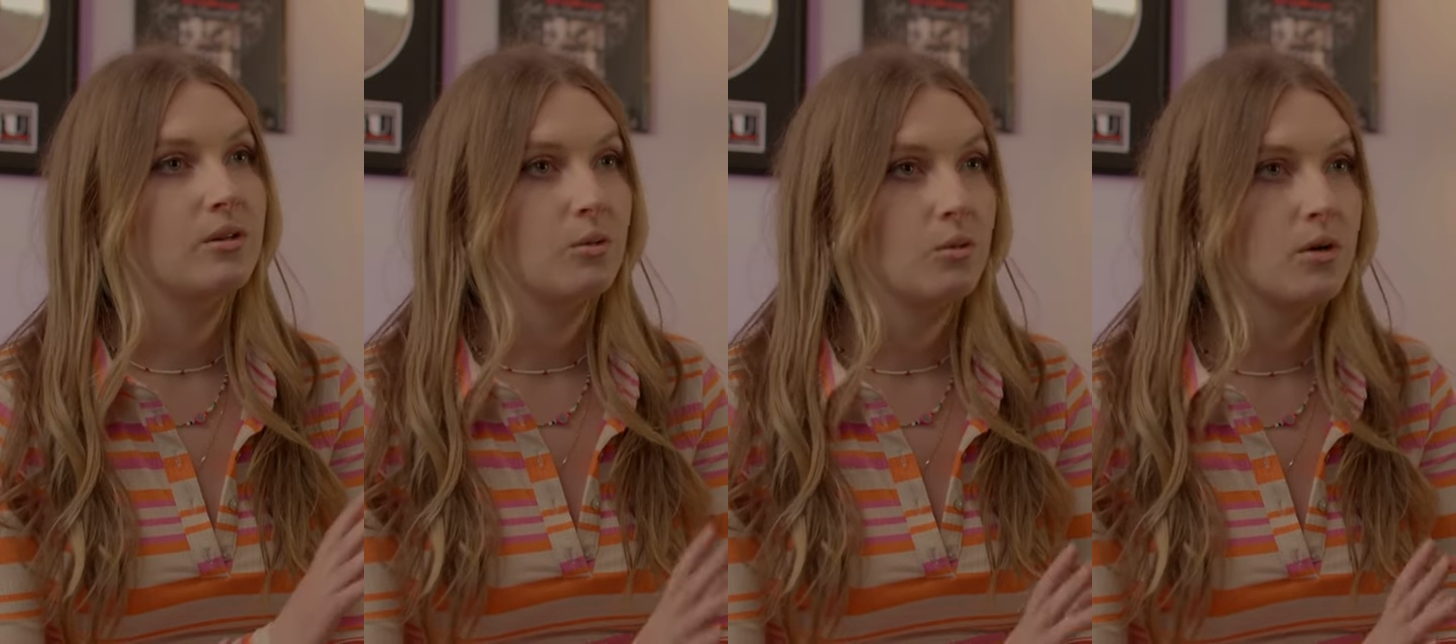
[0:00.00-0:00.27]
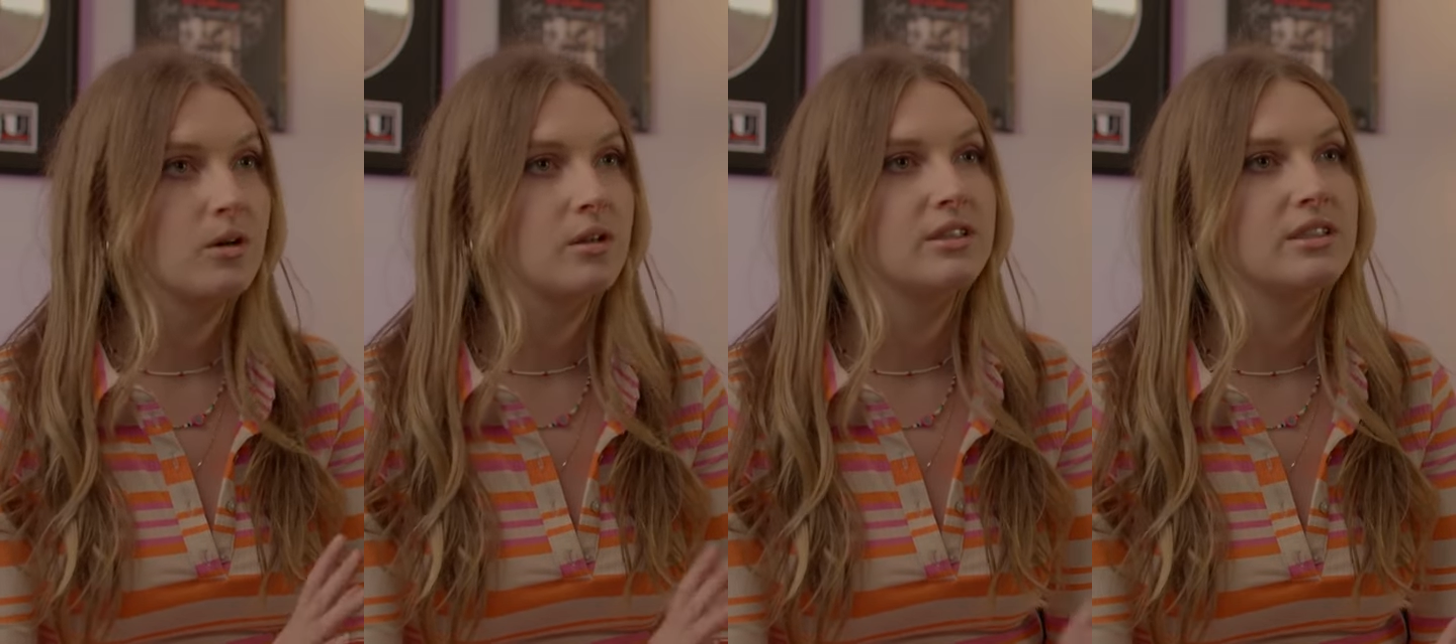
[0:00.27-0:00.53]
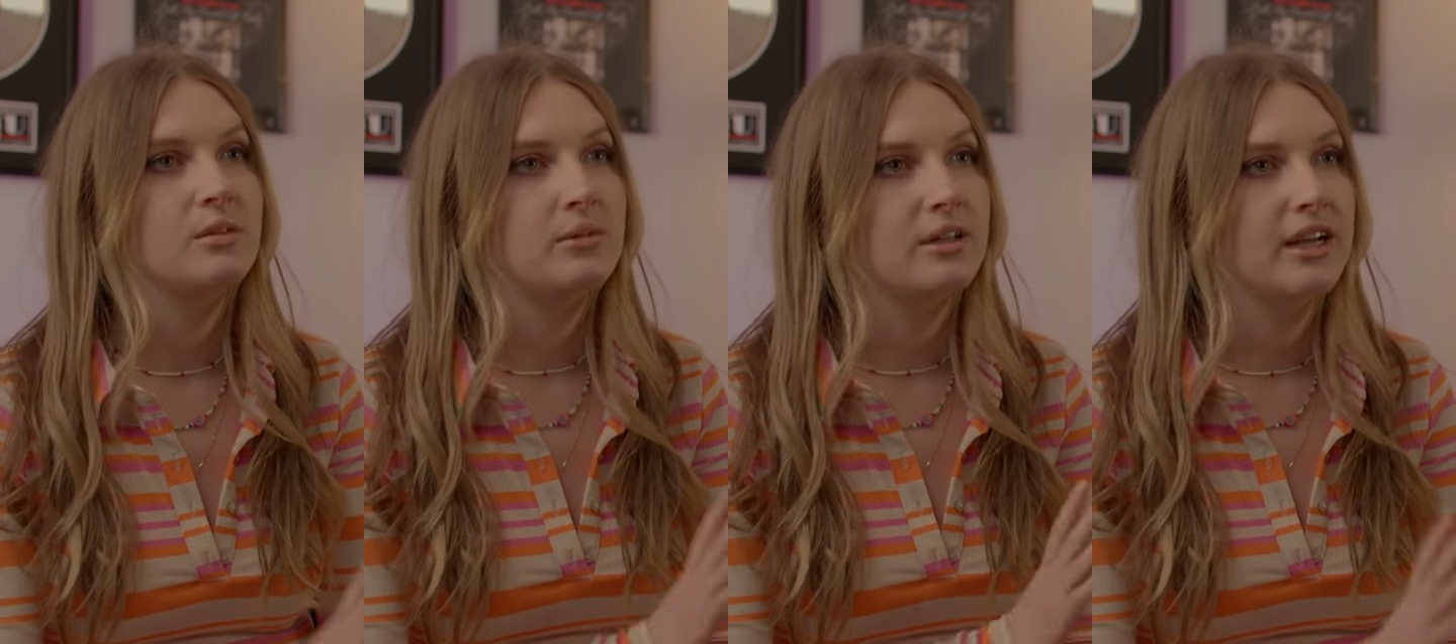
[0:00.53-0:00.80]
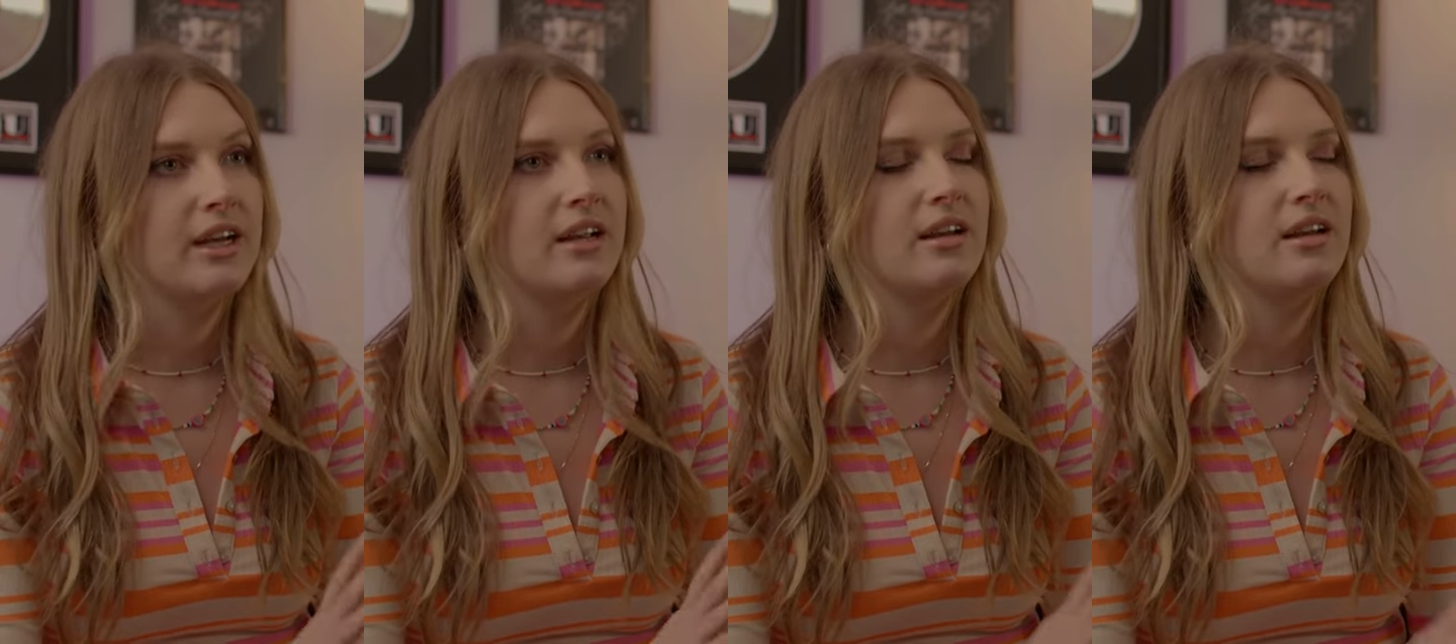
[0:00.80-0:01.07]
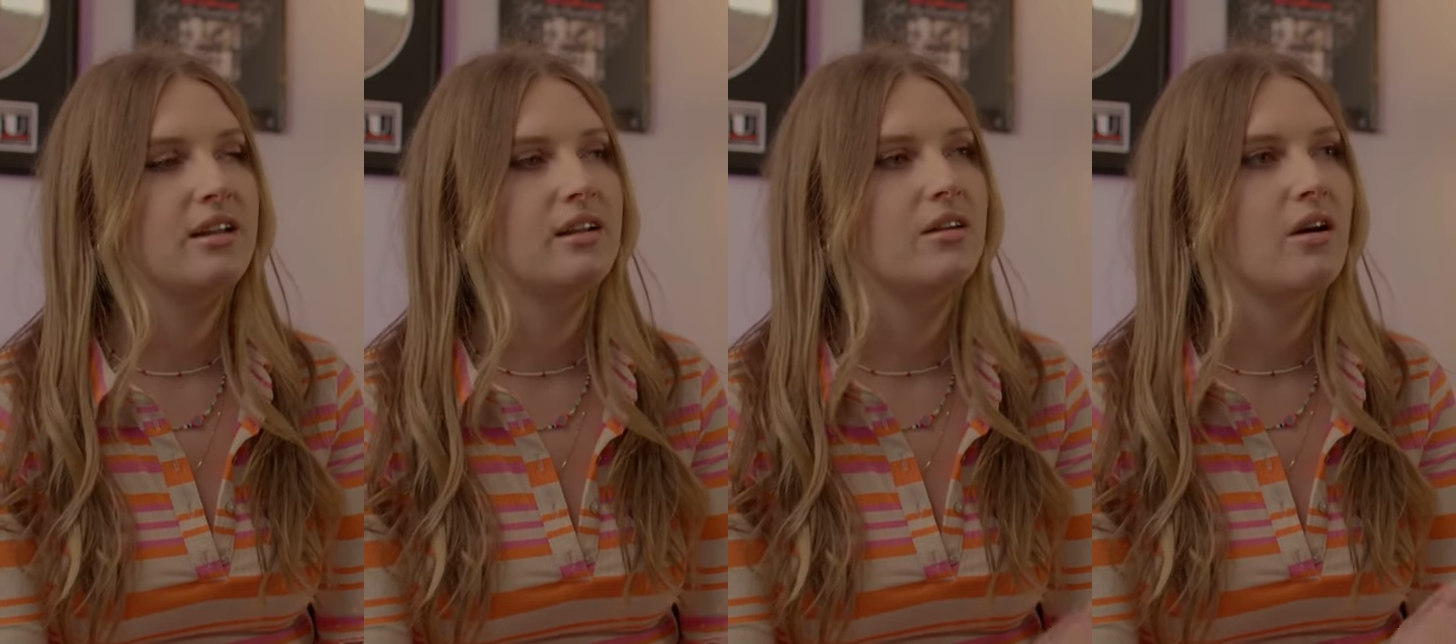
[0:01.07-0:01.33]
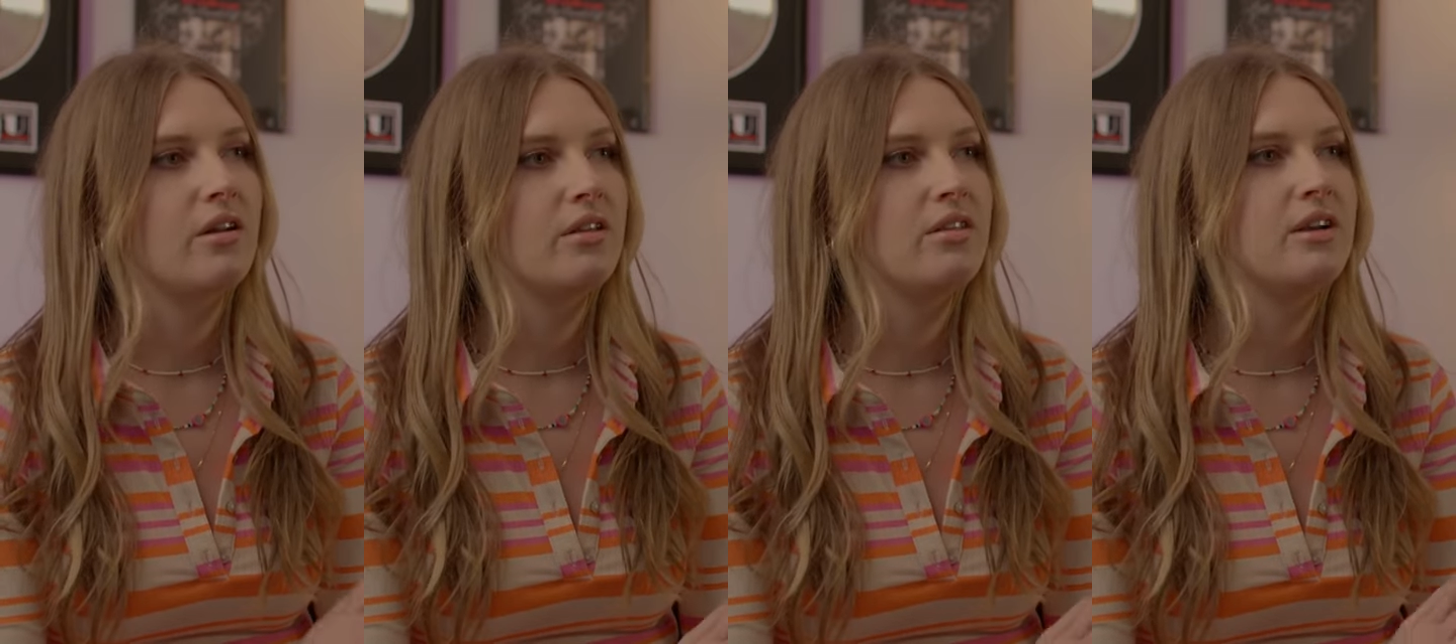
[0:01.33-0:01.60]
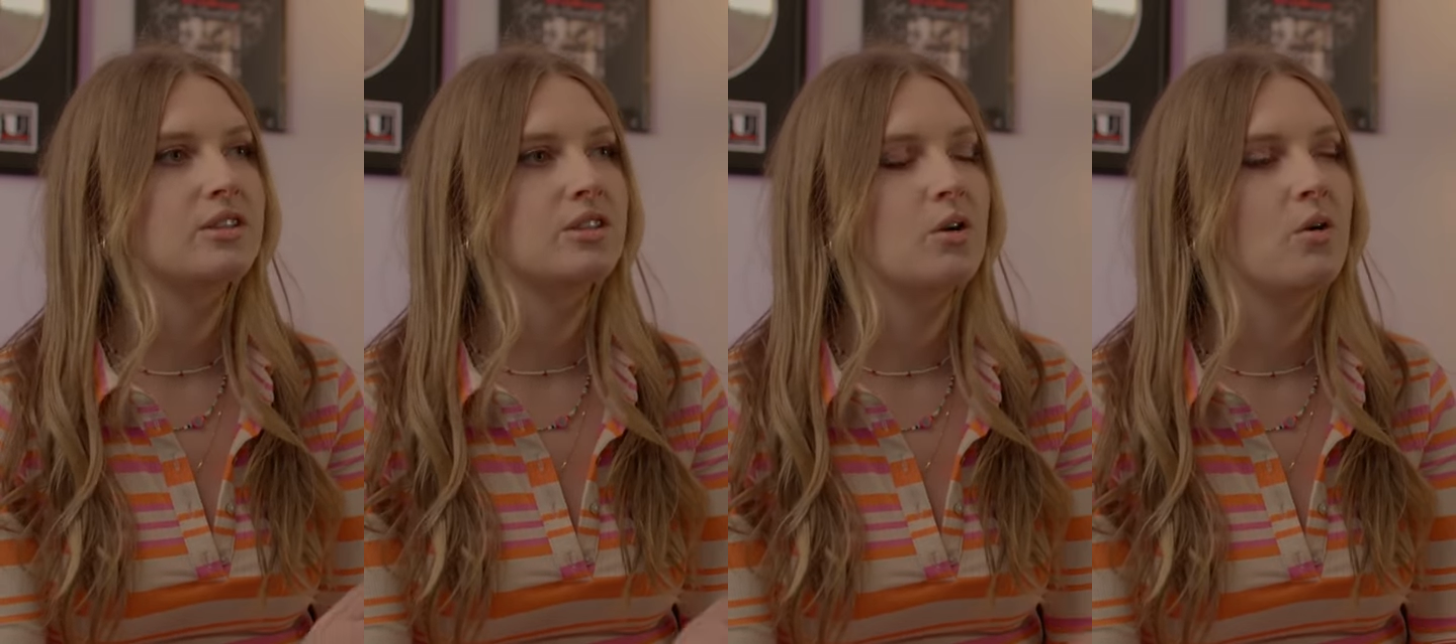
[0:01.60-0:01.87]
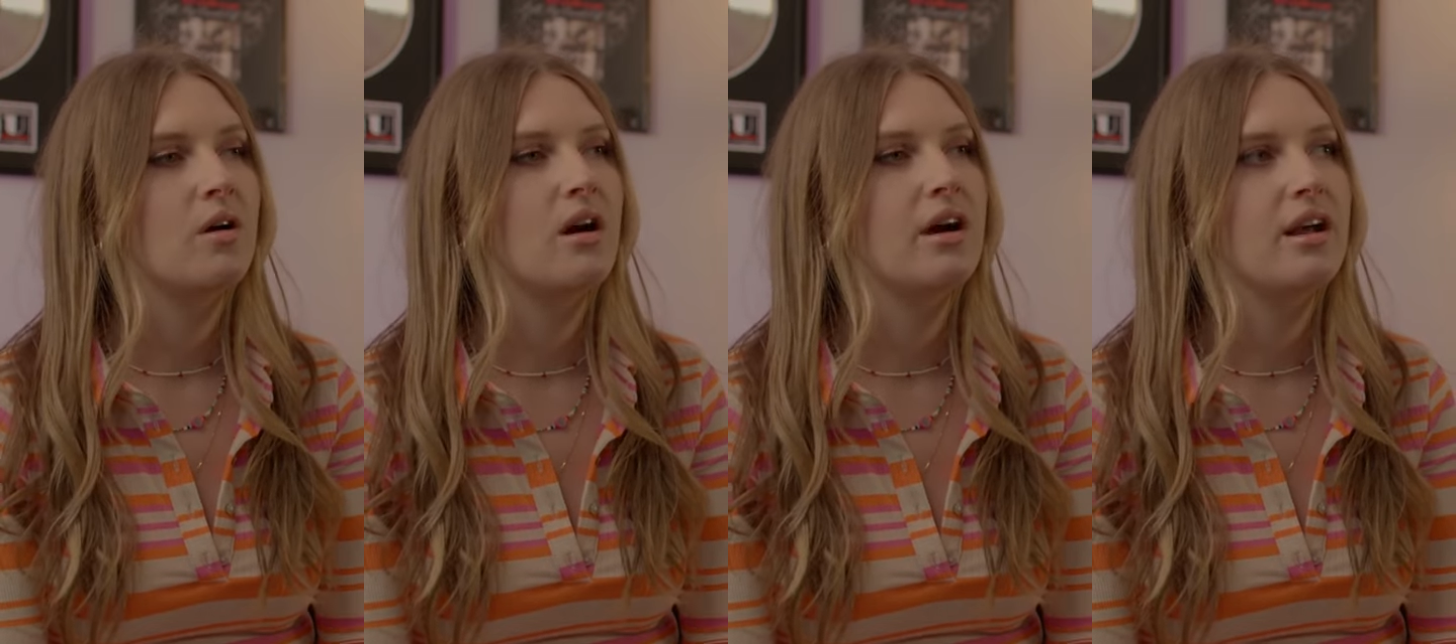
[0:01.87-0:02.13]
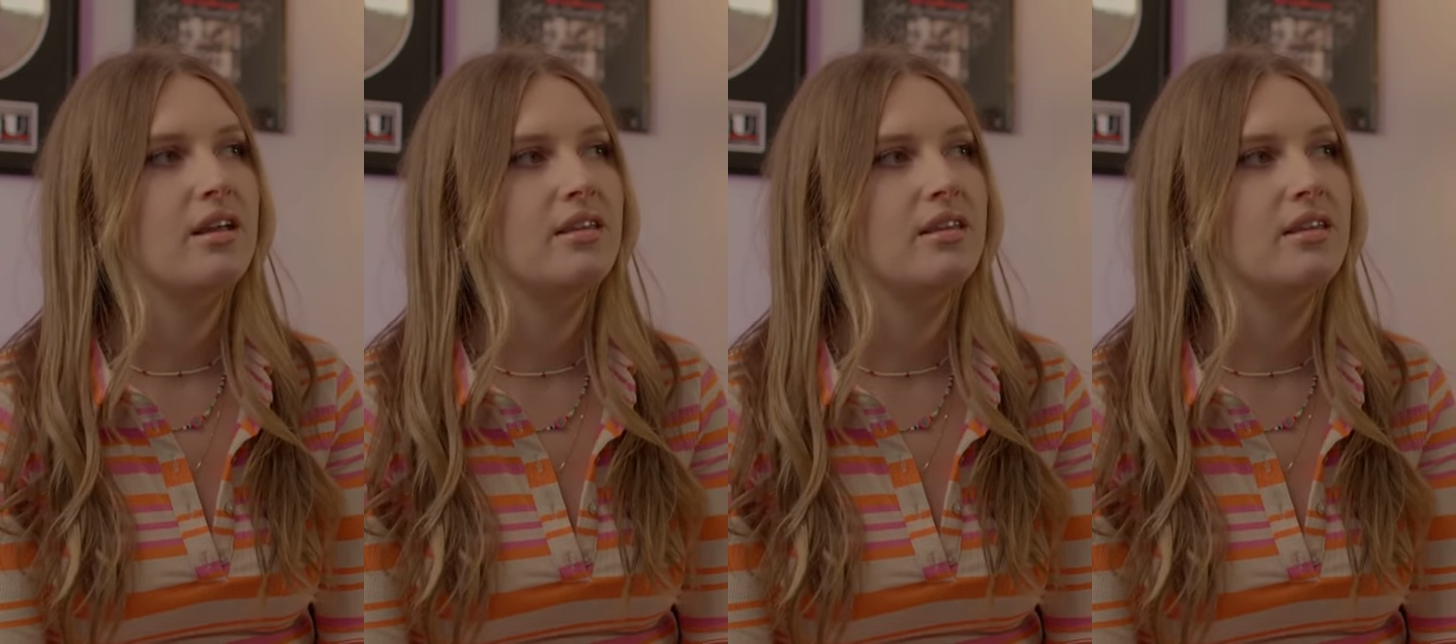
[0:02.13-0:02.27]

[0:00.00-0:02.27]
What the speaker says: the world and the planet and all the things going on,